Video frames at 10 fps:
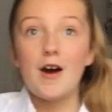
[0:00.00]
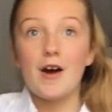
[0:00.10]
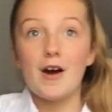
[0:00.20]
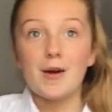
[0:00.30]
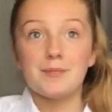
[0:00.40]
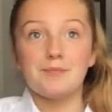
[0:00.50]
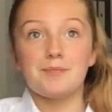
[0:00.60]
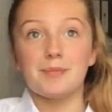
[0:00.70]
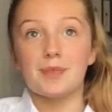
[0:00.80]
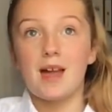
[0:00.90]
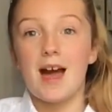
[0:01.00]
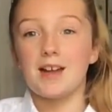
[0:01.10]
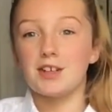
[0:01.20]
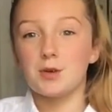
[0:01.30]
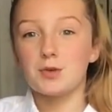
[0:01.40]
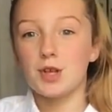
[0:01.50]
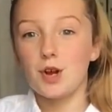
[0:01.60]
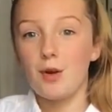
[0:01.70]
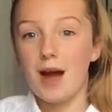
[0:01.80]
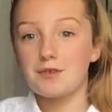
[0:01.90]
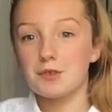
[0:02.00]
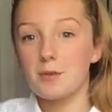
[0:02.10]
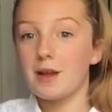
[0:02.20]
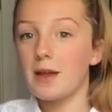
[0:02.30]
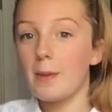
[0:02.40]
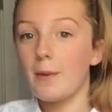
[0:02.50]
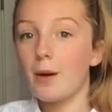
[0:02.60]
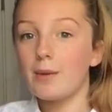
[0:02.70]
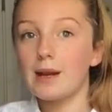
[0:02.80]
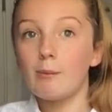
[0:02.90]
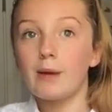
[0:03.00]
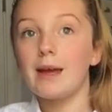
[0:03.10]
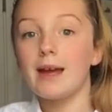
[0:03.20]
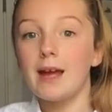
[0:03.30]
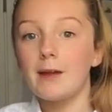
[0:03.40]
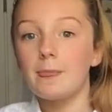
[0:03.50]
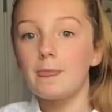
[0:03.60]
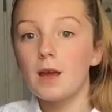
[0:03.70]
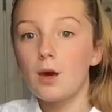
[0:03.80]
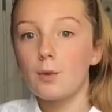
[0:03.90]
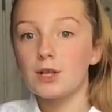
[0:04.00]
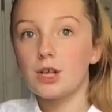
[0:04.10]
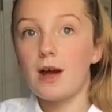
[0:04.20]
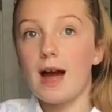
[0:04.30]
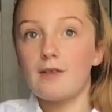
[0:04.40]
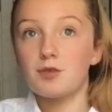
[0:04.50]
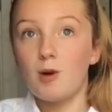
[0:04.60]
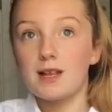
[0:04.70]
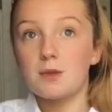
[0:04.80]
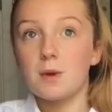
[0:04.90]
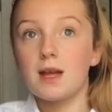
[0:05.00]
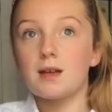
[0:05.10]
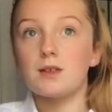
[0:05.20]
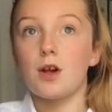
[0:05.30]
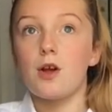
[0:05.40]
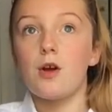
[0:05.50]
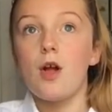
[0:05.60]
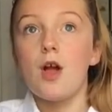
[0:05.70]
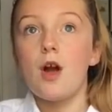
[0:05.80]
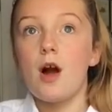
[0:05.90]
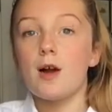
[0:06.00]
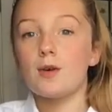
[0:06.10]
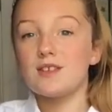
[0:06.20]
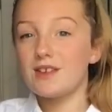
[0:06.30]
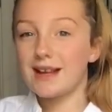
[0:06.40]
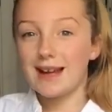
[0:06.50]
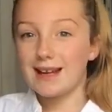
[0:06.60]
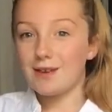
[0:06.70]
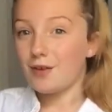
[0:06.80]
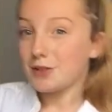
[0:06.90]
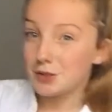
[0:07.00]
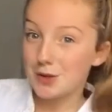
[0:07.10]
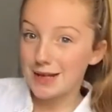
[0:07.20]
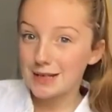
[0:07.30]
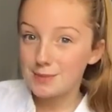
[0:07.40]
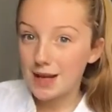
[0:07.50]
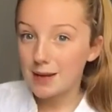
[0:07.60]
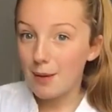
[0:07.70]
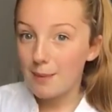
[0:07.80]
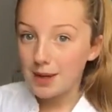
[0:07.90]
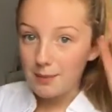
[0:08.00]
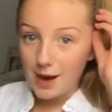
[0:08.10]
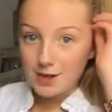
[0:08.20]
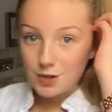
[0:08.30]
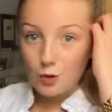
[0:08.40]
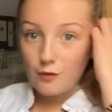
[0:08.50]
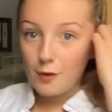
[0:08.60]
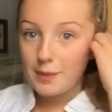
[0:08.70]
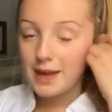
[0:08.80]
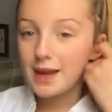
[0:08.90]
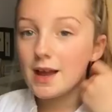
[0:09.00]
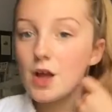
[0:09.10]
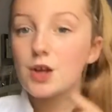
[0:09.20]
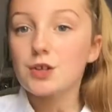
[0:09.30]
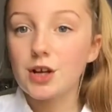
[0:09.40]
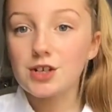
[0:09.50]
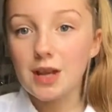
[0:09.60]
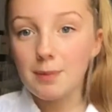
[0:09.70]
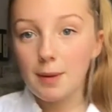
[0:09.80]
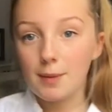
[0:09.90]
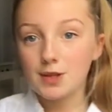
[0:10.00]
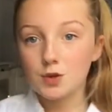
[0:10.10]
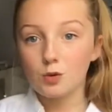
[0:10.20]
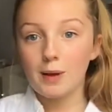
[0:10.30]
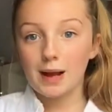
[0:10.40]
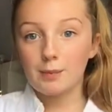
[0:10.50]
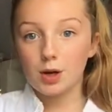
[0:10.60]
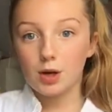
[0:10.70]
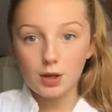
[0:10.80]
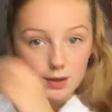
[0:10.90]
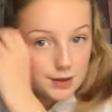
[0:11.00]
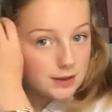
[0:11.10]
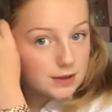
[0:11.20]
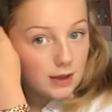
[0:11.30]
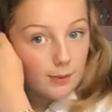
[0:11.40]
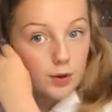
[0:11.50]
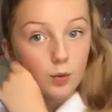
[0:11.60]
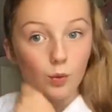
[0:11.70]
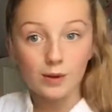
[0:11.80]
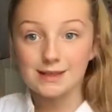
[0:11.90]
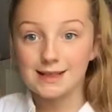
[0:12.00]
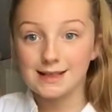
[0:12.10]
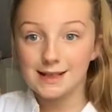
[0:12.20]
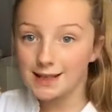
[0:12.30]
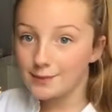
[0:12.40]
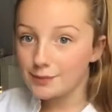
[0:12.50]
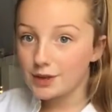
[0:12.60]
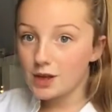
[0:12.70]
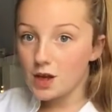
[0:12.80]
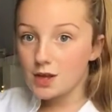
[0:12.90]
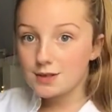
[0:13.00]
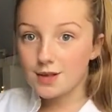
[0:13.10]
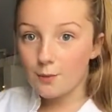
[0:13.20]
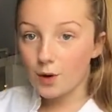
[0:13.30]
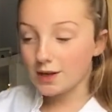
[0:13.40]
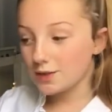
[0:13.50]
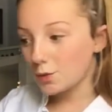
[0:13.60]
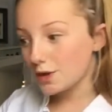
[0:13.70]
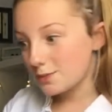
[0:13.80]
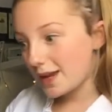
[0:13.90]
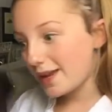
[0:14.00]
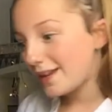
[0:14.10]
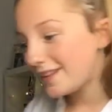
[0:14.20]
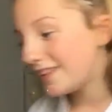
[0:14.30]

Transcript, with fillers: um, and I also have swimming at the moment in PE, which I have twice a week. So I always forget it if I do end up taking my PE bag to school for PE. So I just keep it in my school bag because someone will always need it. Someone is always me.